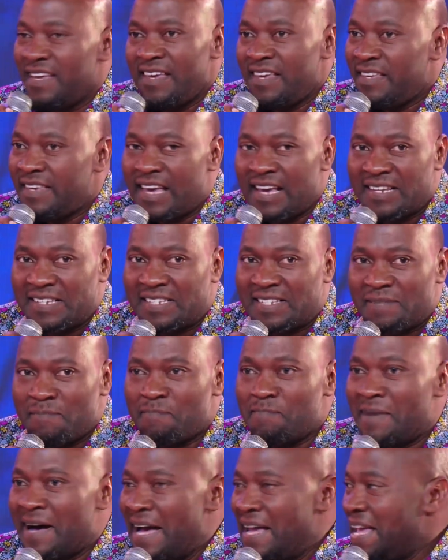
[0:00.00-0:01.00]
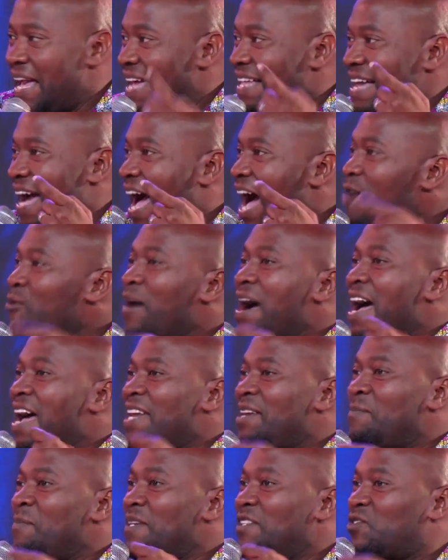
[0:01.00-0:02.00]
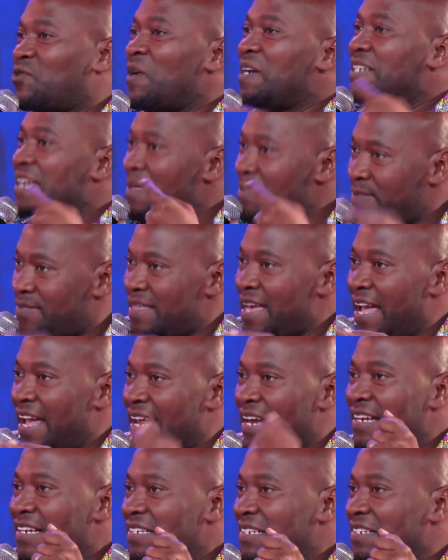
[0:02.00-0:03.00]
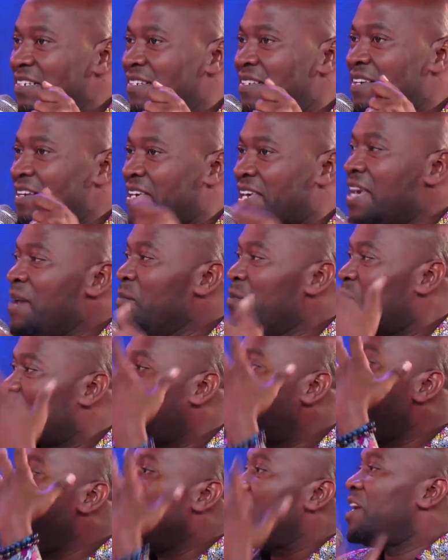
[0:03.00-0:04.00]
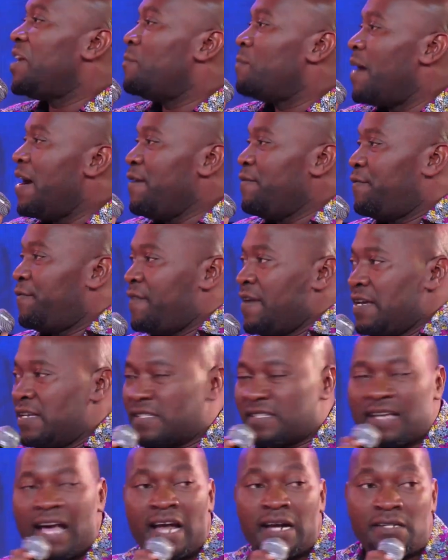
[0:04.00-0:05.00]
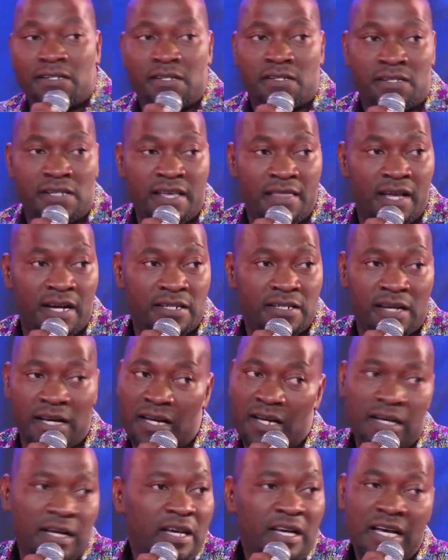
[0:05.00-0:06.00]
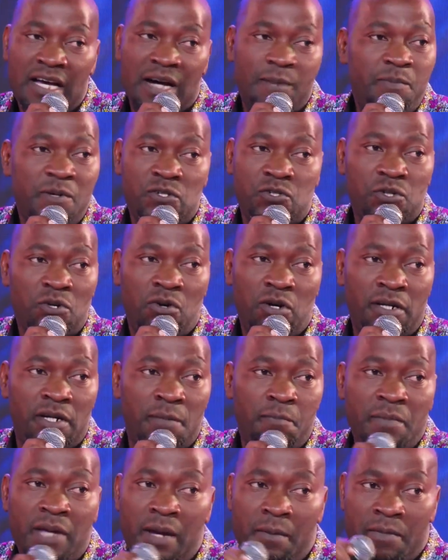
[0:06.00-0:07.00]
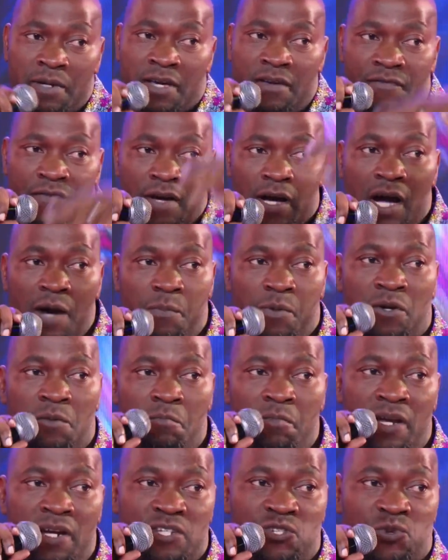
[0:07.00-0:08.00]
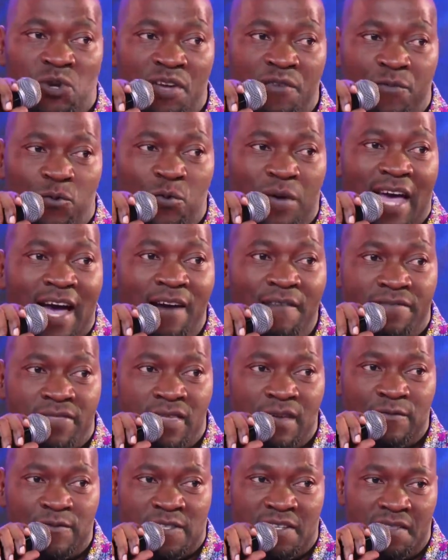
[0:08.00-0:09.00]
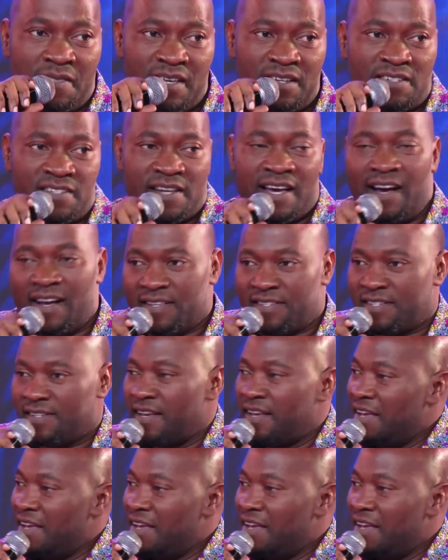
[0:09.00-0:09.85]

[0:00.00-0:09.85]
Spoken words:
Yes, our administrator then, she came crying in my face and she said that, "Apostle Colin, me, I'm giving up on ministry if we have thieves in the church."